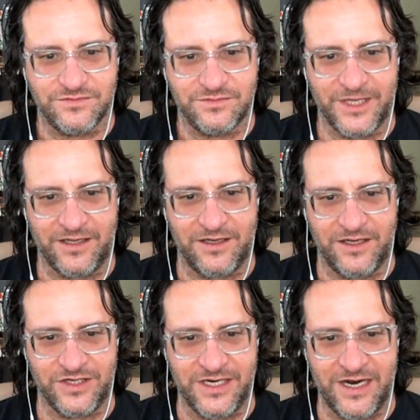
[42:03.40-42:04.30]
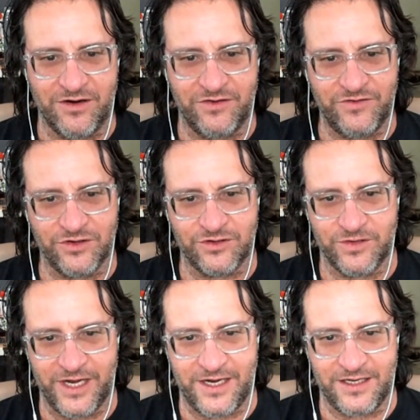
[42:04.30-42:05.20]
that it's a narrative you're
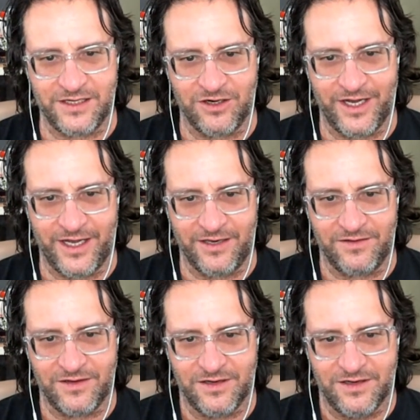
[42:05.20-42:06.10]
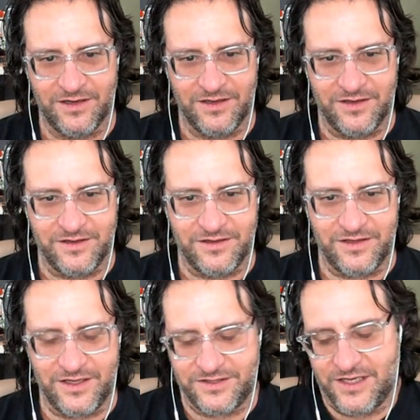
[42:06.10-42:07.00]
creating in your head.
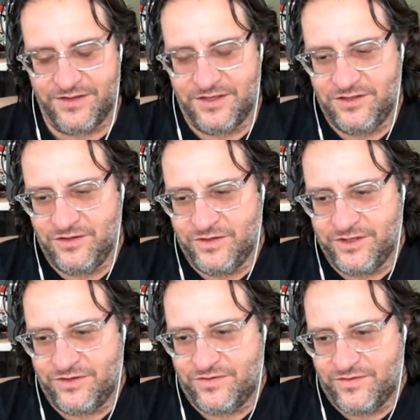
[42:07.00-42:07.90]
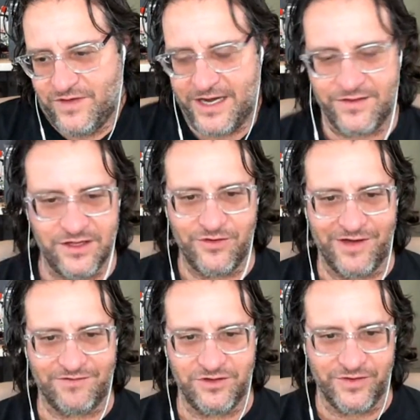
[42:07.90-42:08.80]
It has nothing to do with anything you have
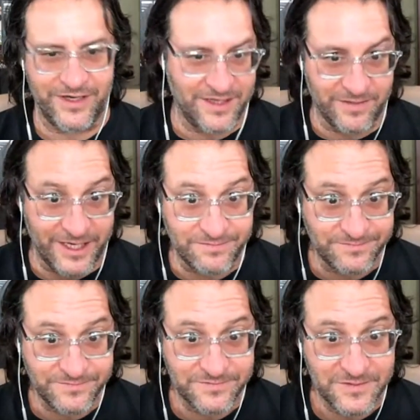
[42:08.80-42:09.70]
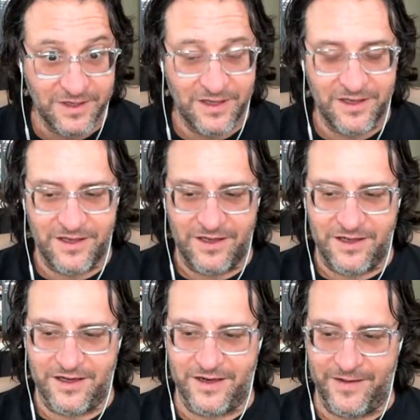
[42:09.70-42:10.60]
to do anything about.
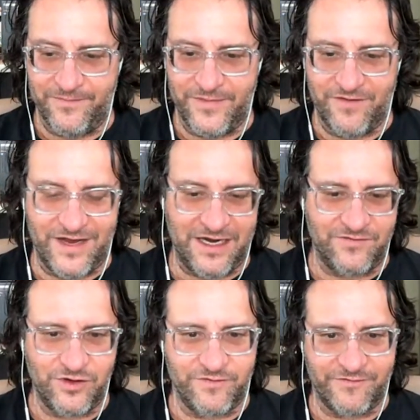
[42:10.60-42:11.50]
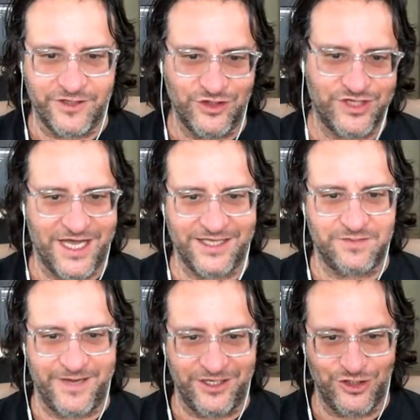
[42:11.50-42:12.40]
If any of you have ever used
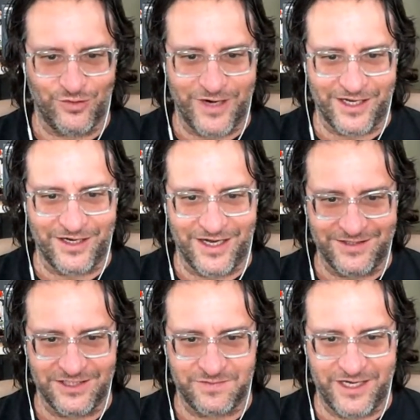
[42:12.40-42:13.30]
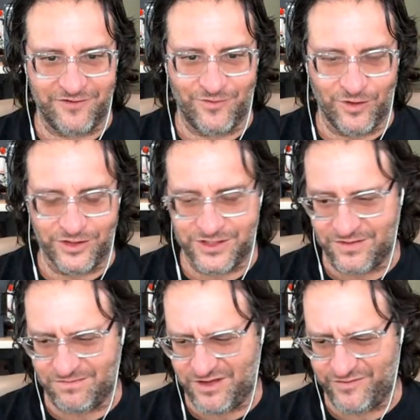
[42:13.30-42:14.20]
Headspace, you'll recognize this metaphor. It's
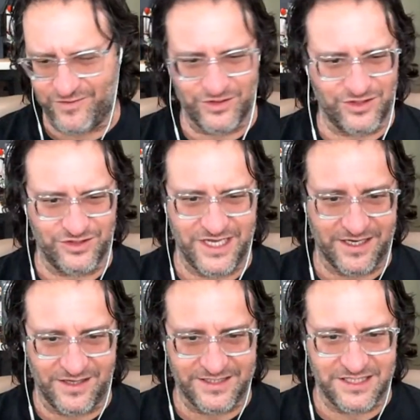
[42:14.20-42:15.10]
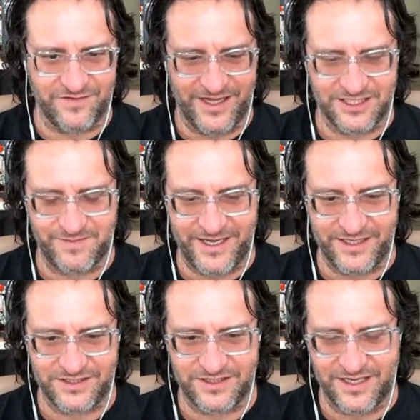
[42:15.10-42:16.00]
in the first or second lesson of
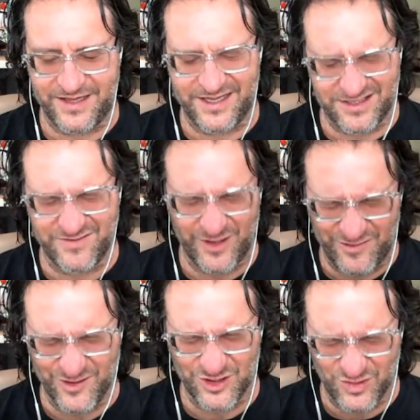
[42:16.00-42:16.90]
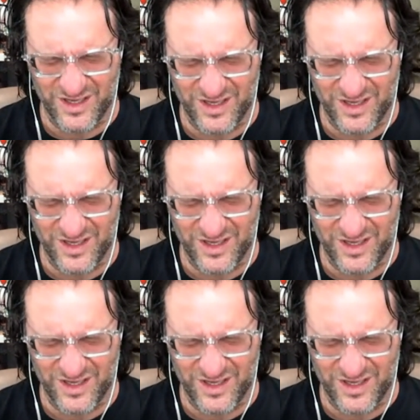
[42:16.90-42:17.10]
Headspace. I think it's the very first one,